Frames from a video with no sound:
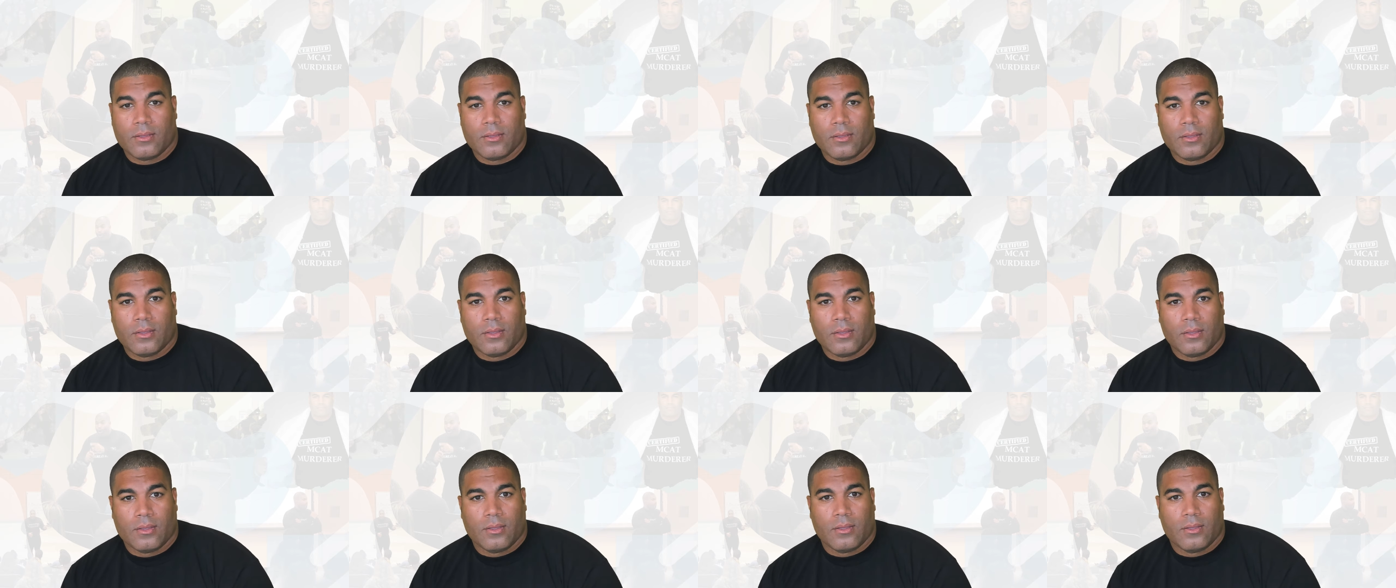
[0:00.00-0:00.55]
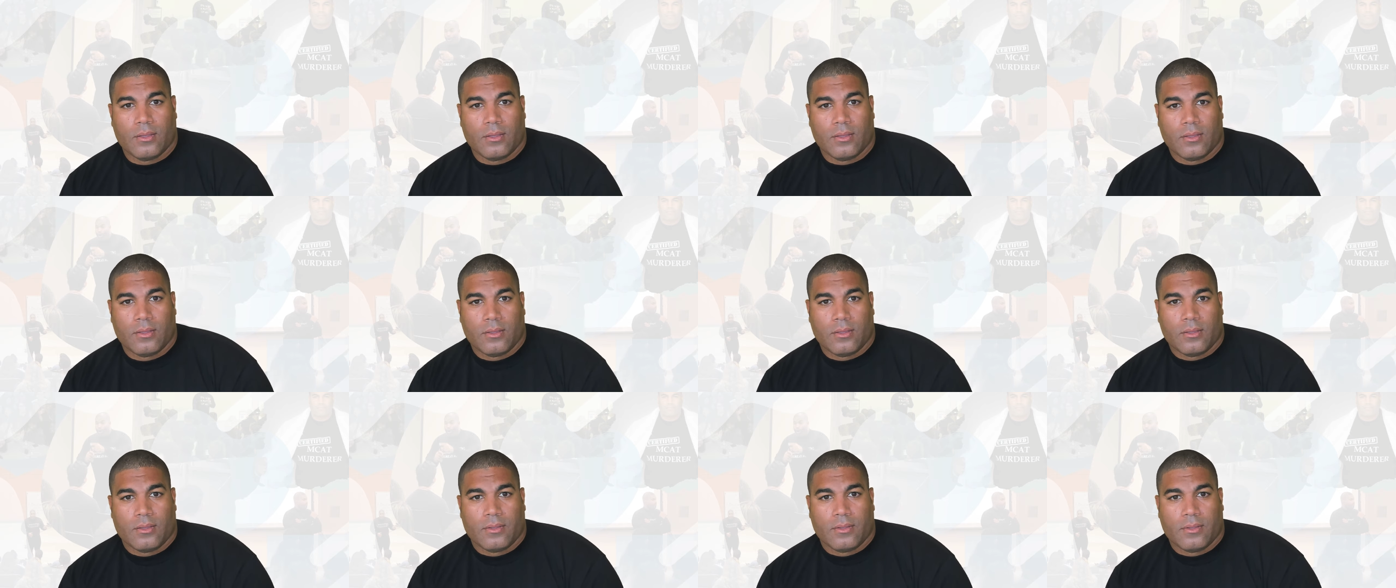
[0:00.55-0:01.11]

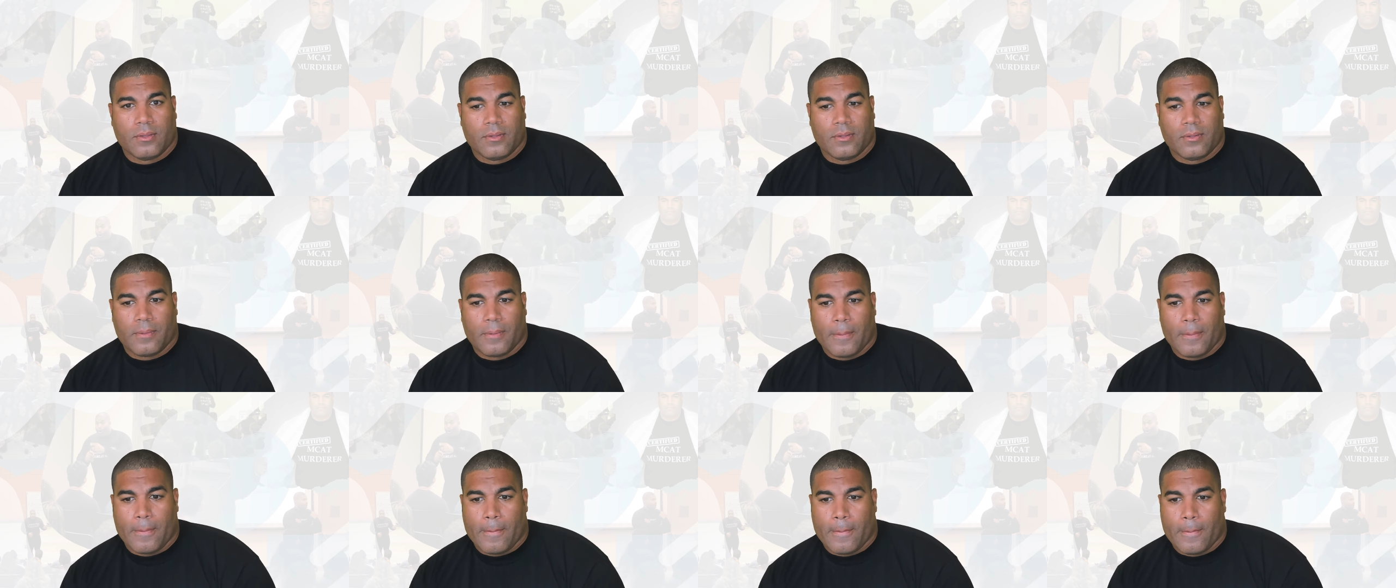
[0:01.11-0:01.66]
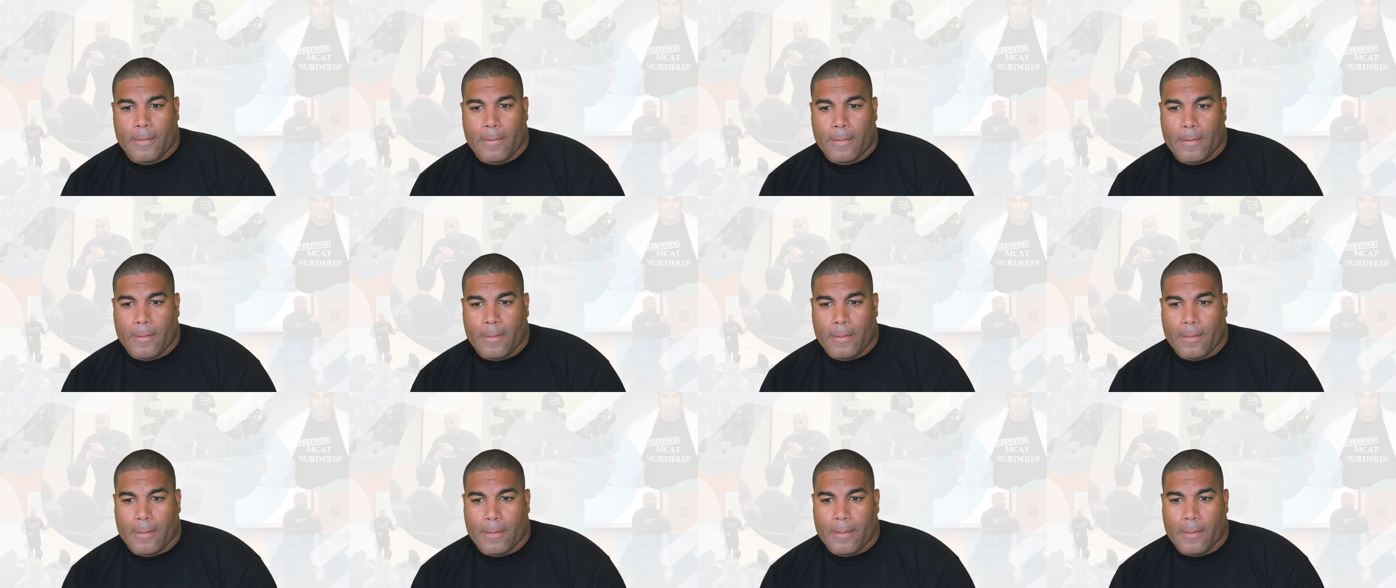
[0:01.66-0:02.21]

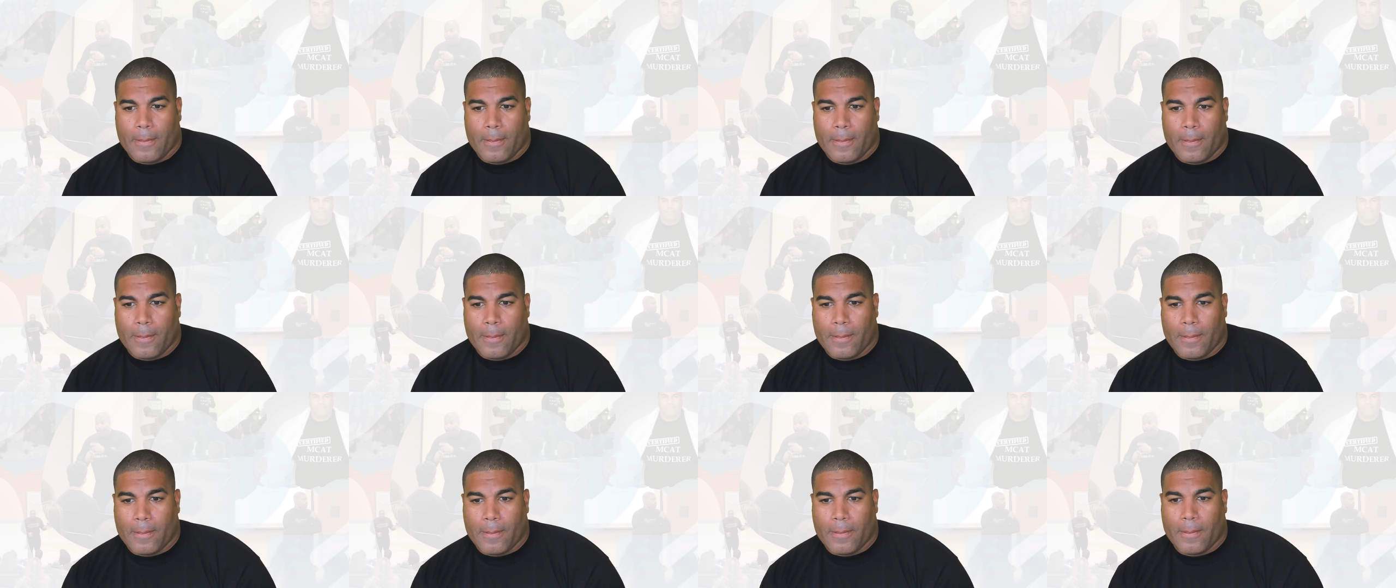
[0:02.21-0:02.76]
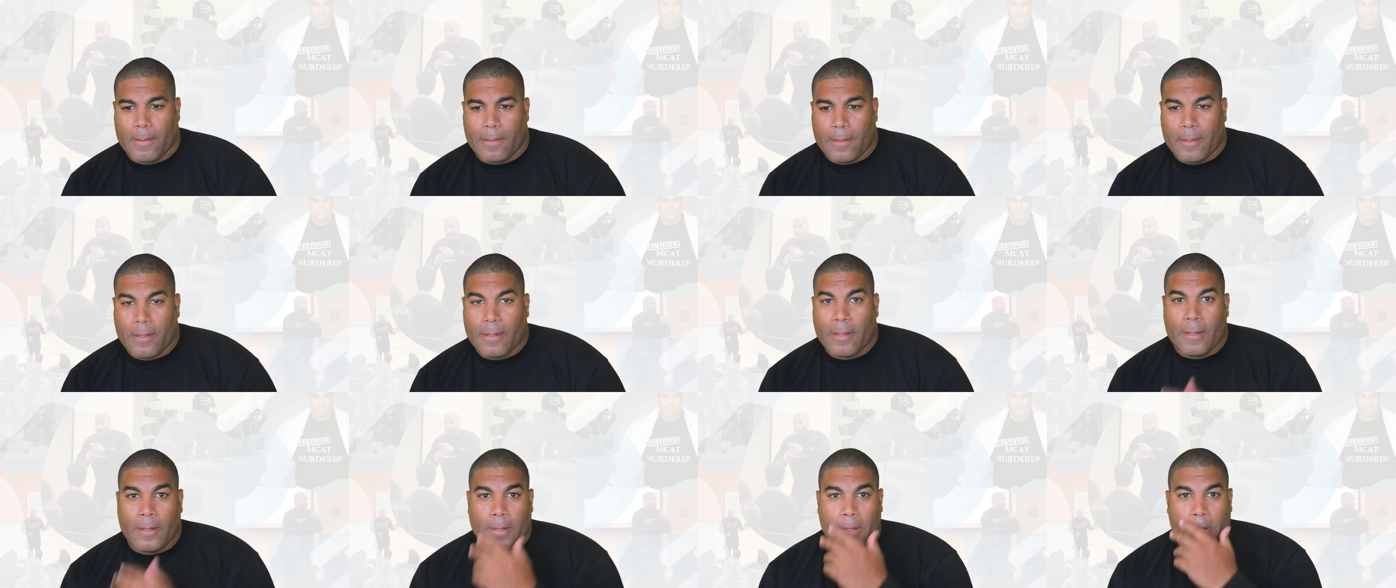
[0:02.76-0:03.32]

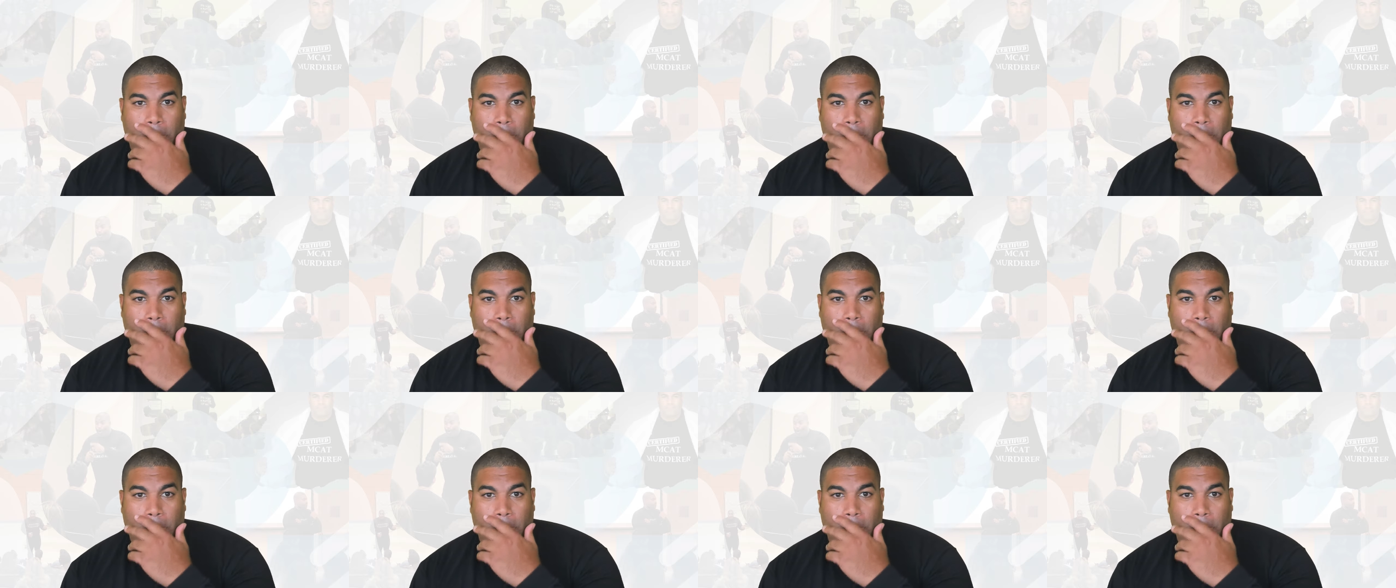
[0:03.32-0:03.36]
(silence)